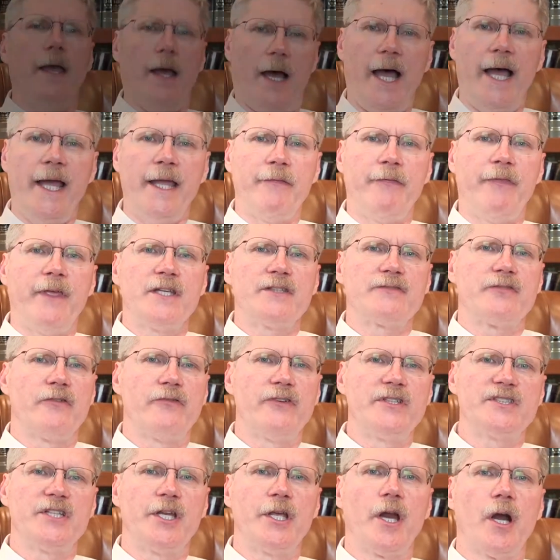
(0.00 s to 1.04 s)
Hi, and thanks for
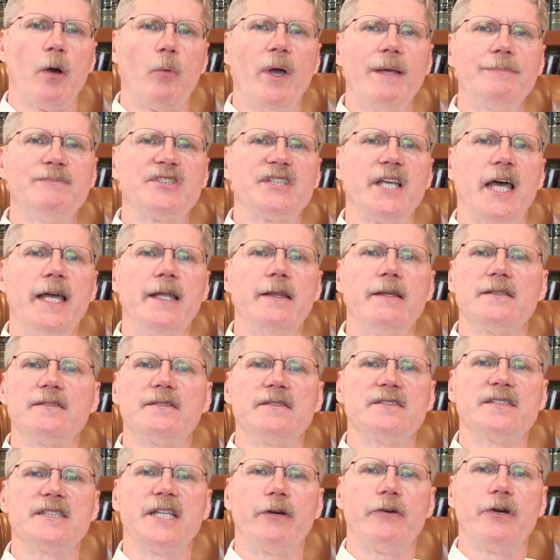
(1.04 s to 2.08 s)
visiting our website. This
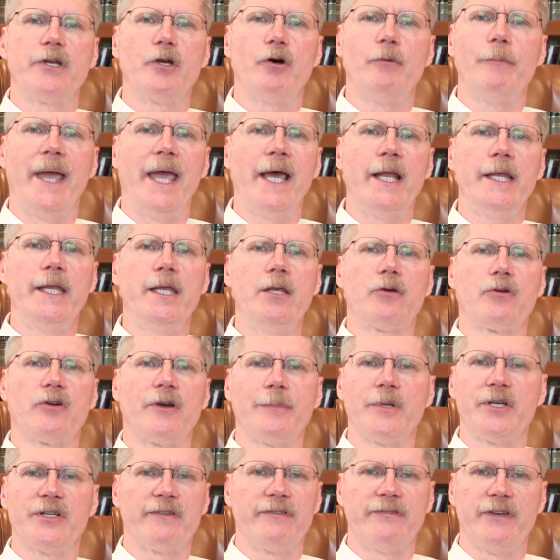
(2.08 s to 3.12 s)
is Terry O'Malley,
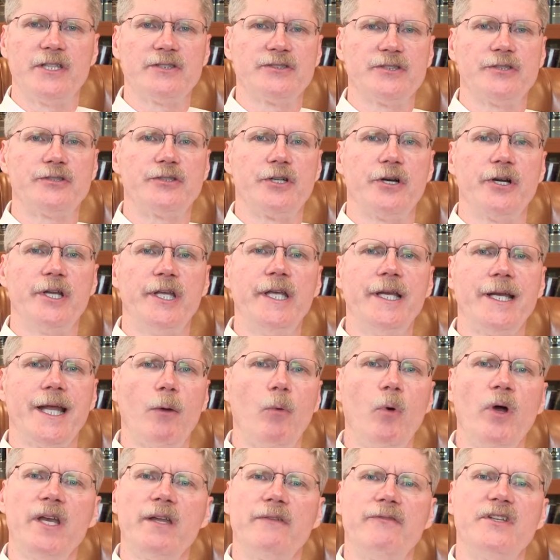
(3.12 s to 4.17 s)
criminal defense attorney, and I
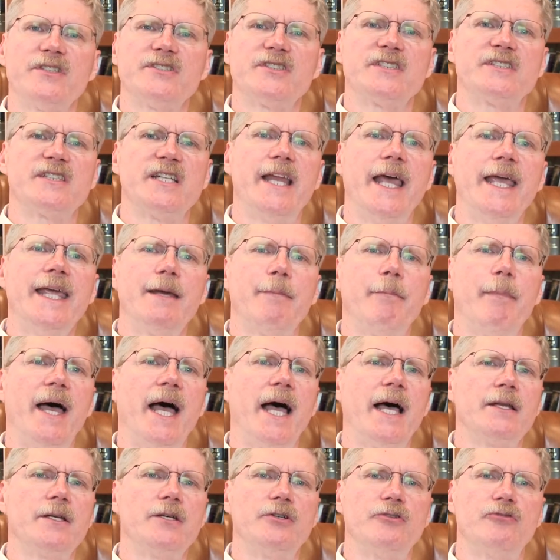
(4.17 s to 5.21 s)
wanted to visit today
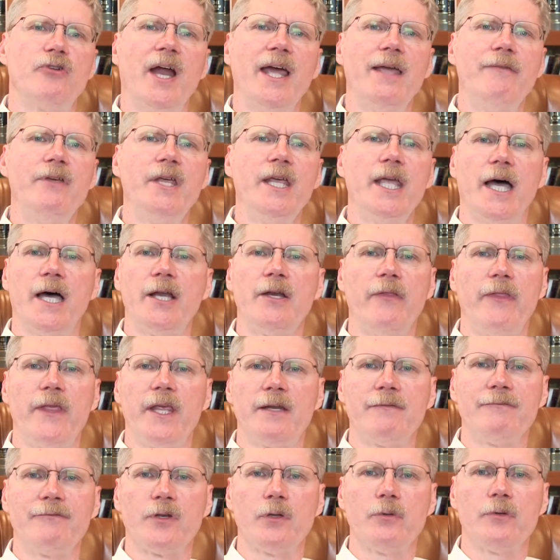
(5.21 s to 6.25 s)
about driving under the
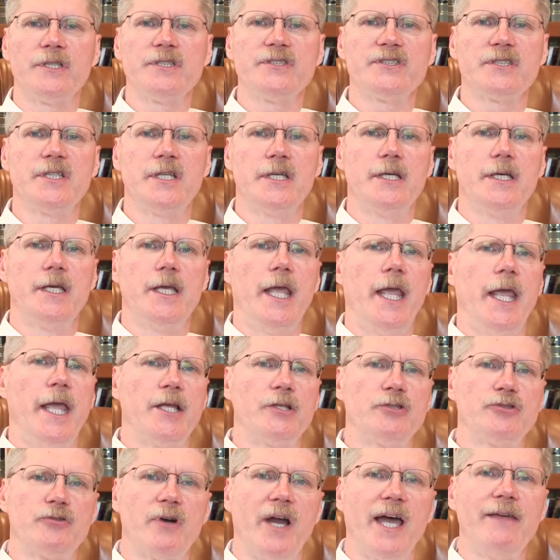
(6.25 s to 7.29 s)
influence
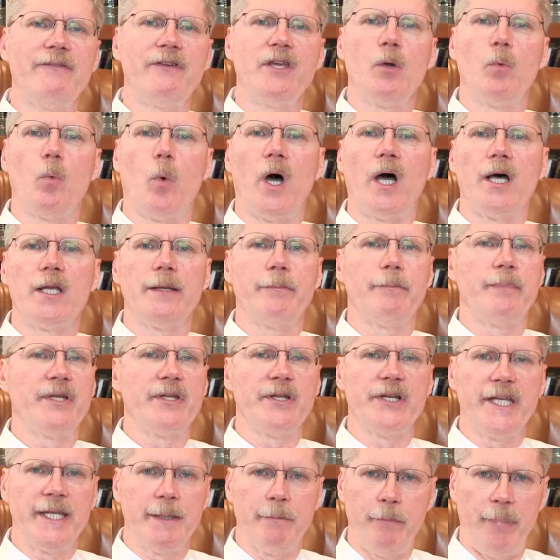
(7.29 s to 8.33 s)
and driving while
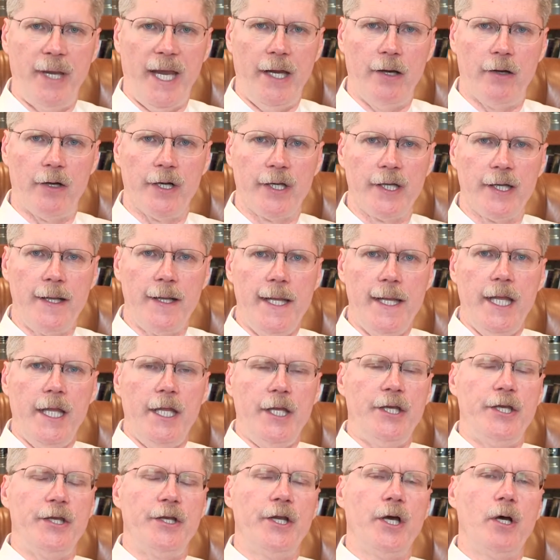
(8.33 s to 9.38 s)
ability impaired.
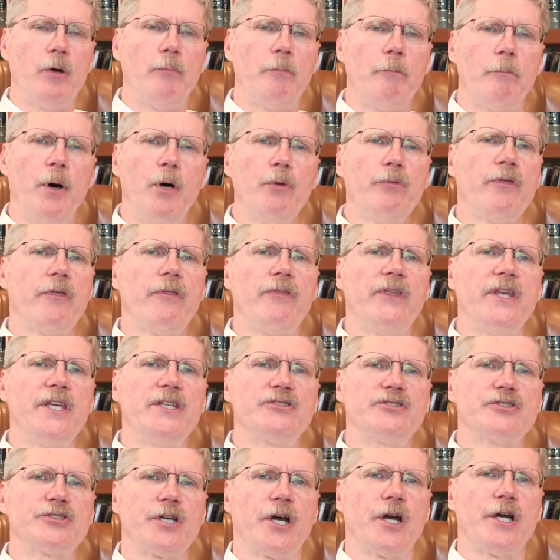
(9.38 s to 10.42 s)
You know, both of
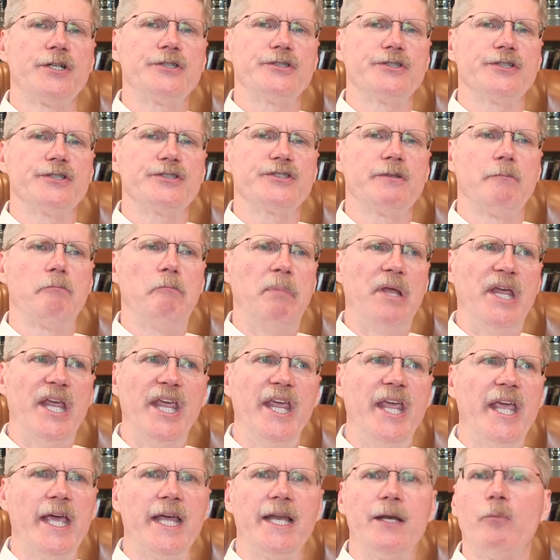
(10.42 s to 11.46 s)
these charges
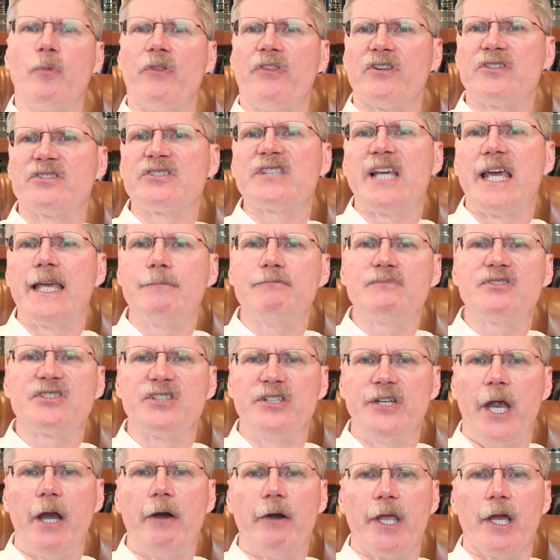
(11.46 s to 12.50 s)
begin with the same
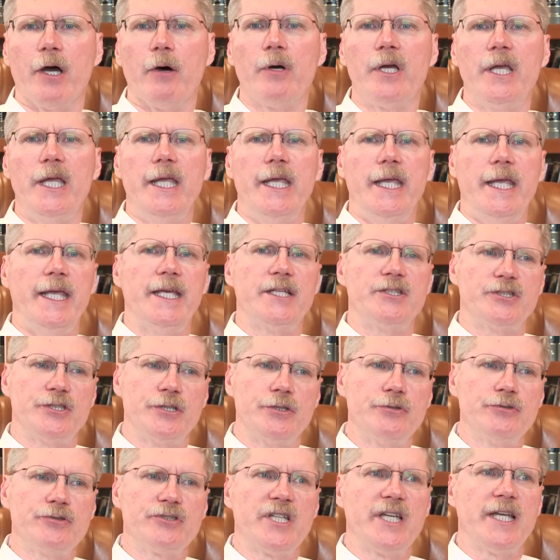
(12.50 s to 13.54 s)
scenario. It's
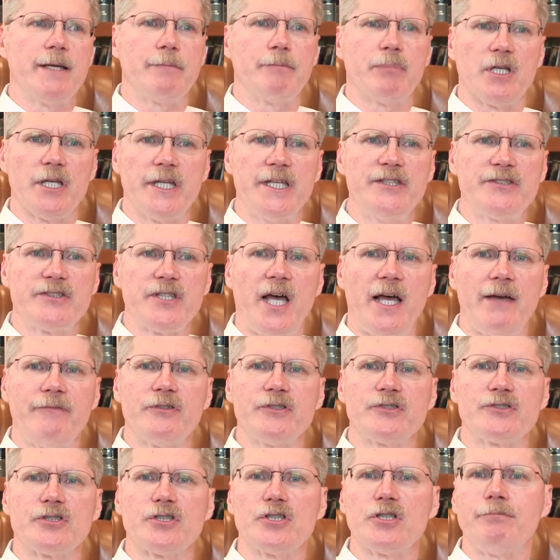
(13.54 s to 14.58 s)
usually a police
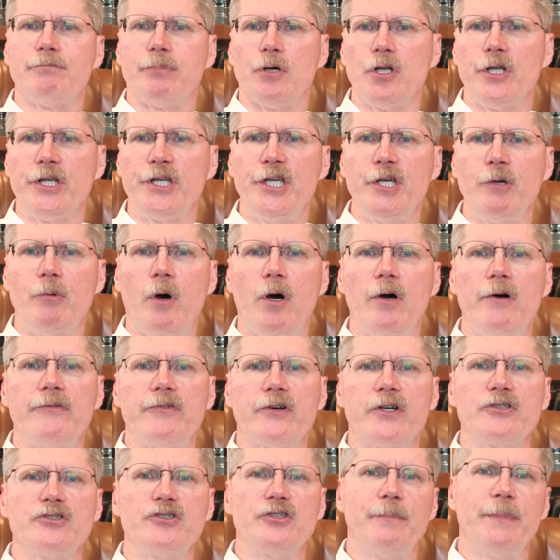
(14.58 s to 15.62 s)
officer pulling you
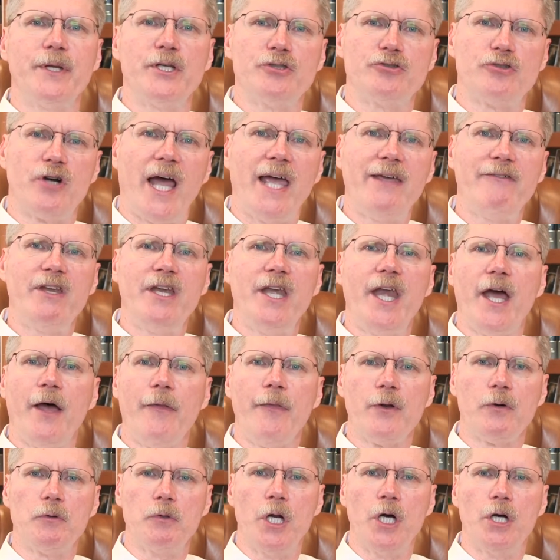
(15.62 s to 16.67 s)
over as you've been driving down
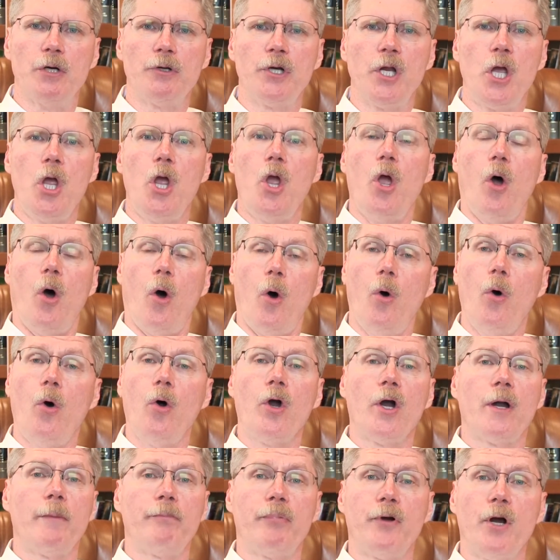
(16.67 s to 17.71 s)
the road,
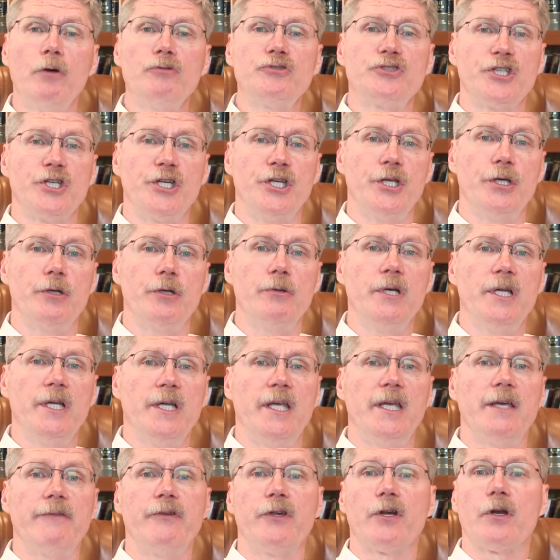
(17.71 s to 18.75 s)
or approaching you
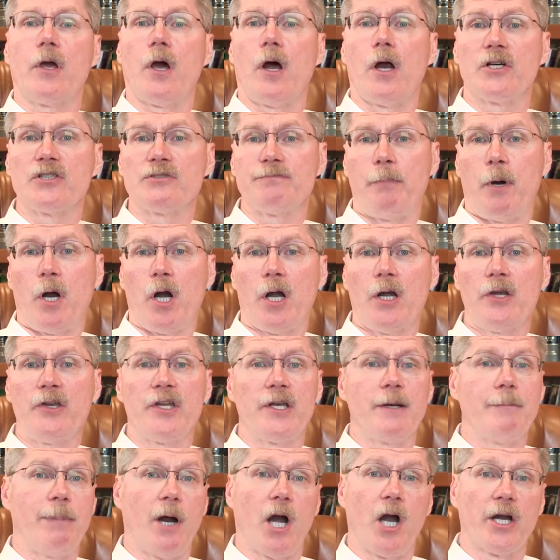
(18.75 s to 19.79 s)
if your car is parked in
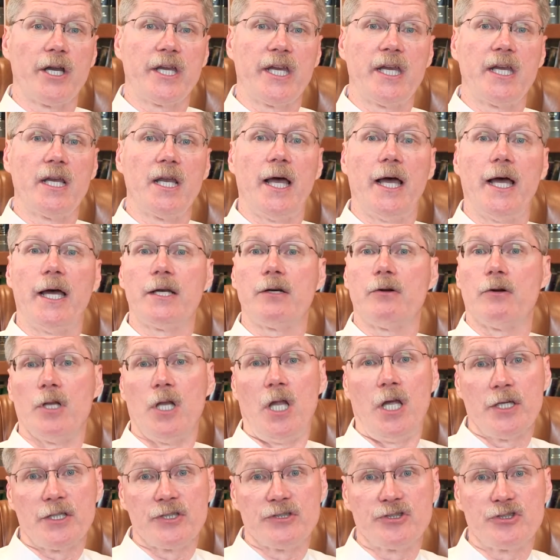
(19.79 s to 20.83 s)
a parking lot or
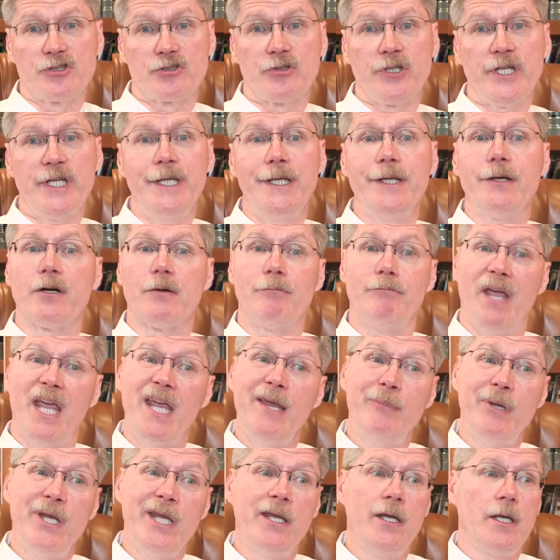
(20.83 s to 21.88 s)
along a street, or
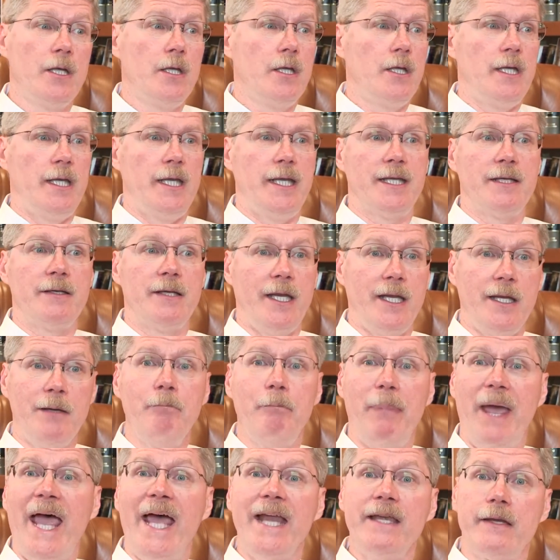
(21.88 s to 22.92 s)
maybe in
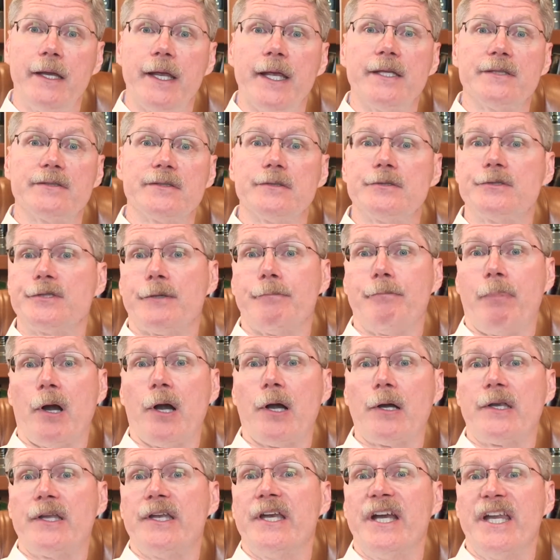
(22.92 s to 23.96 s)
bad cases you're
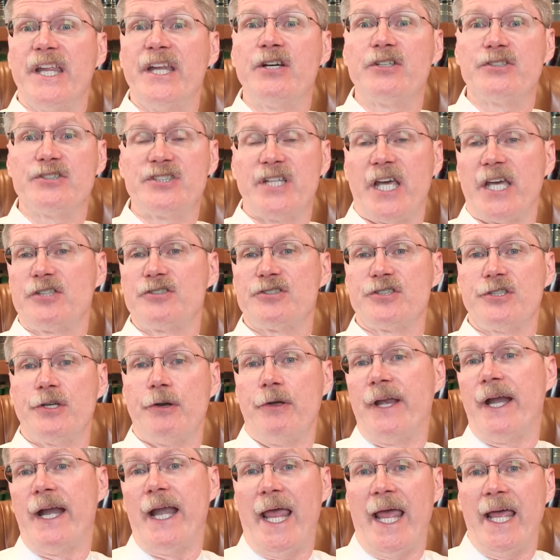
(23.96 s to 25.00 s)
parked in an intersection or
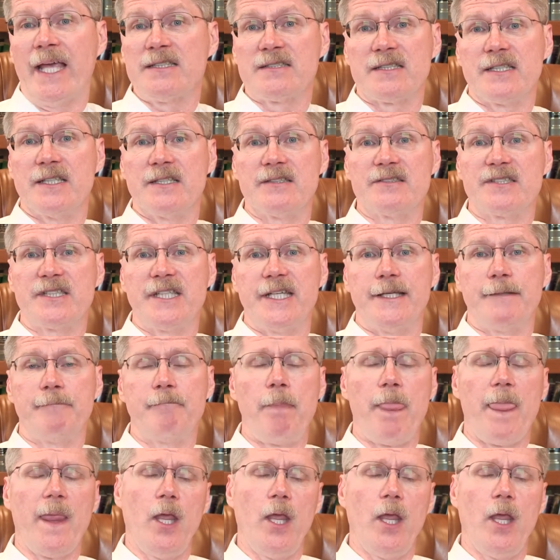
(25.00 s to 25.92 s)
at an accident scene.